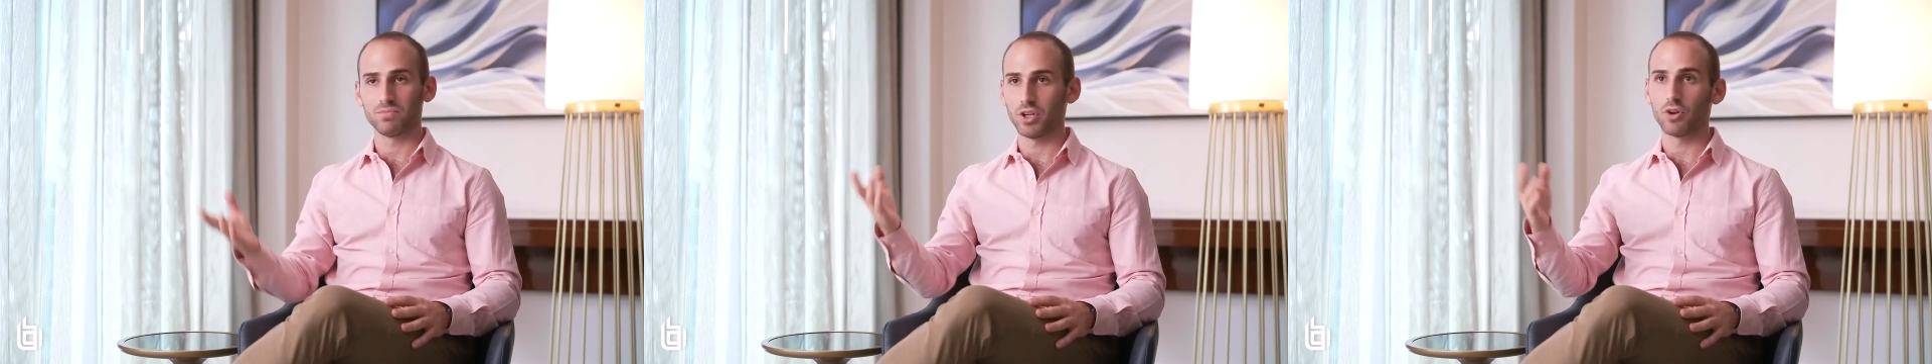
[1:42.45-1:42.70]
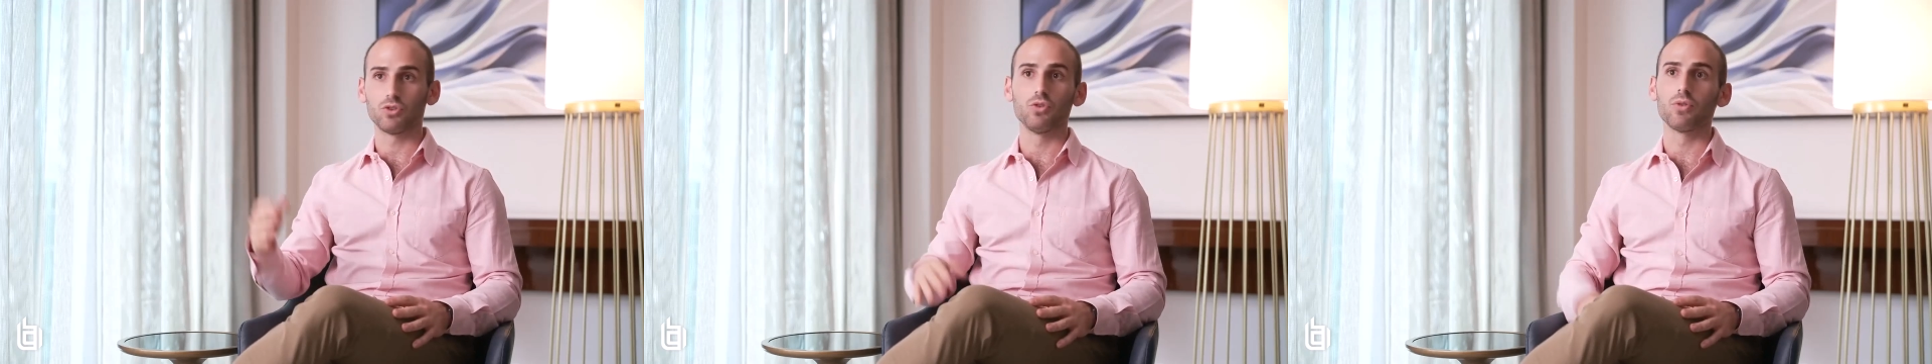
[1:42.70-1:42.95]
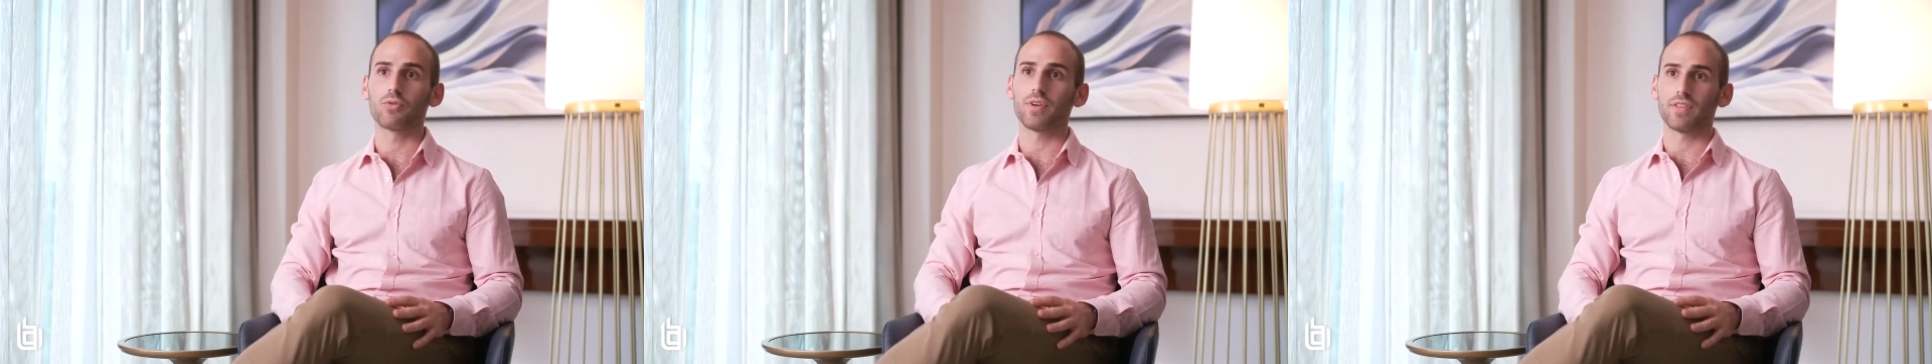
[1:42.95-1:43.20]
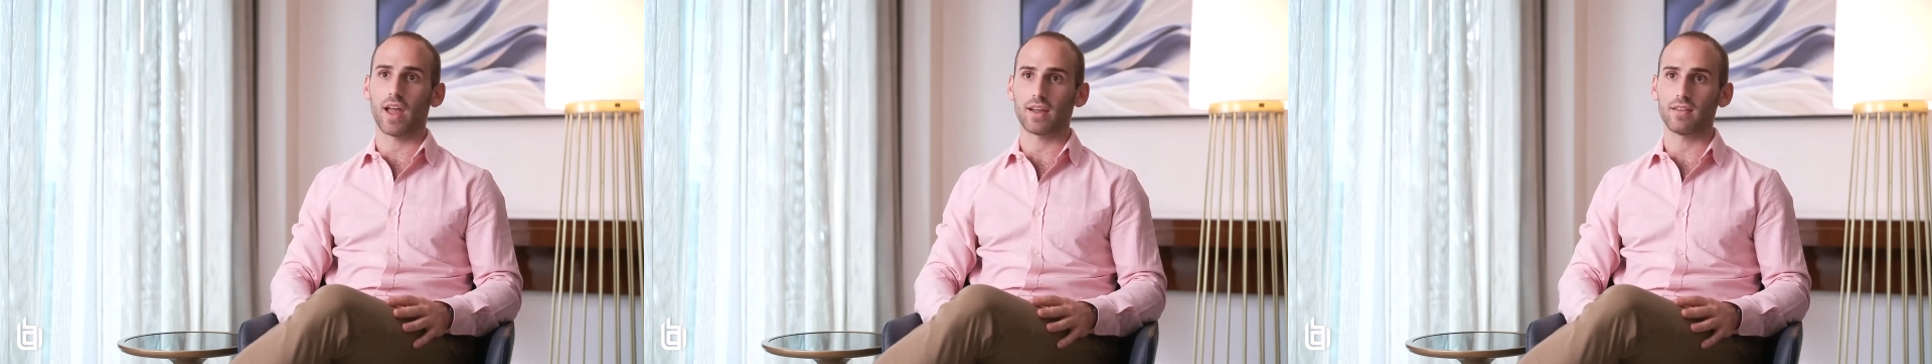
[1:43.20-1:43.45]

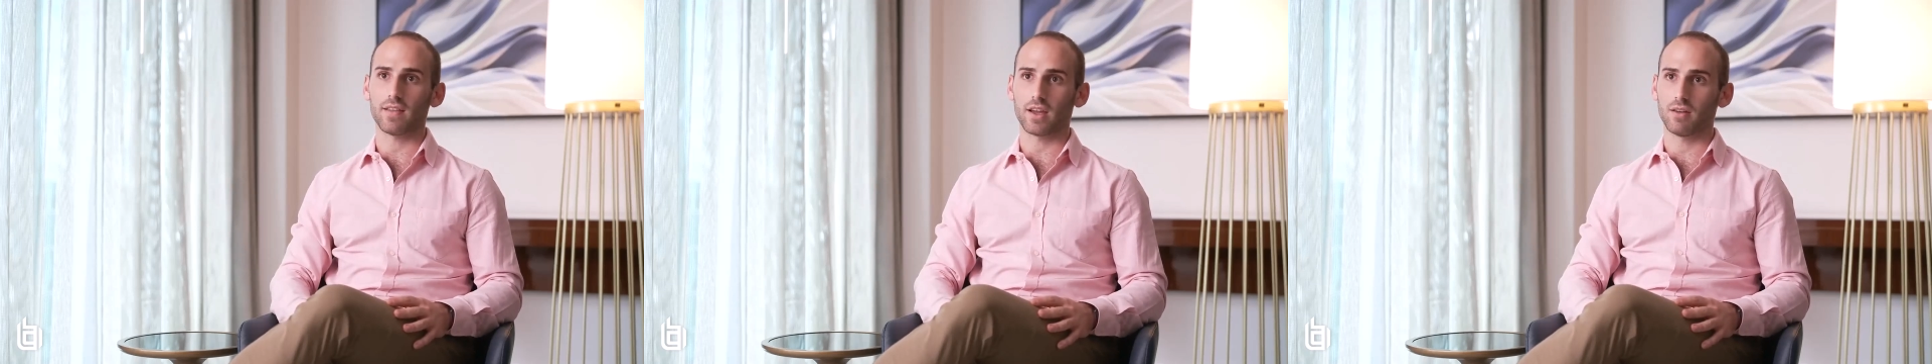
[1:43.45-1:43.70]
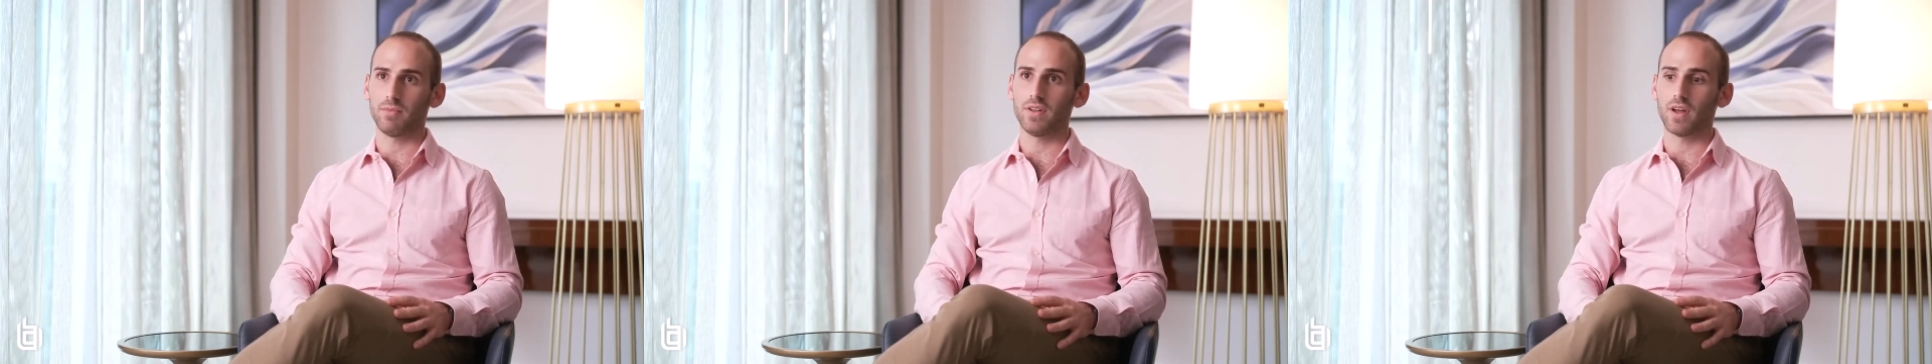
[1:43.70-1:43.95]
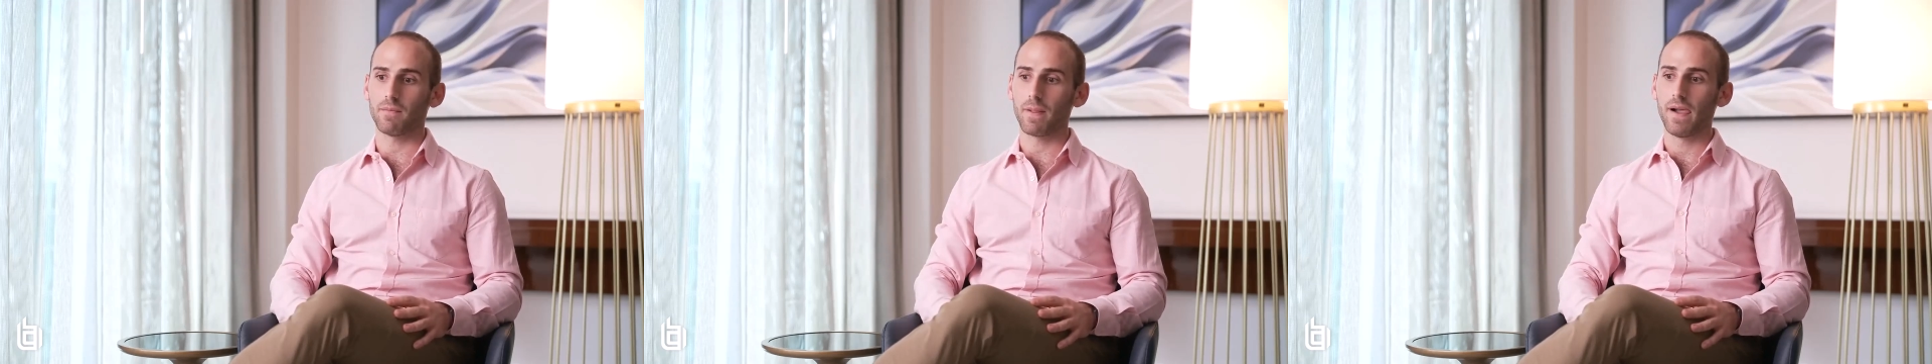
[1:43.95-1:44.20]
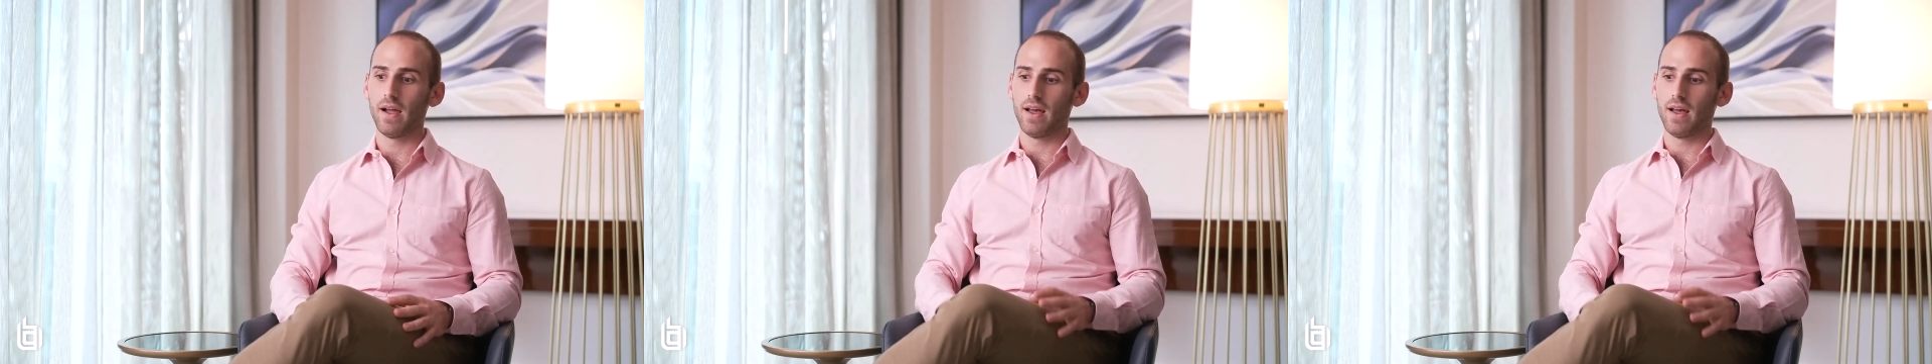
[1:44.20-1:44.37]
2-3 seconds. That can be done.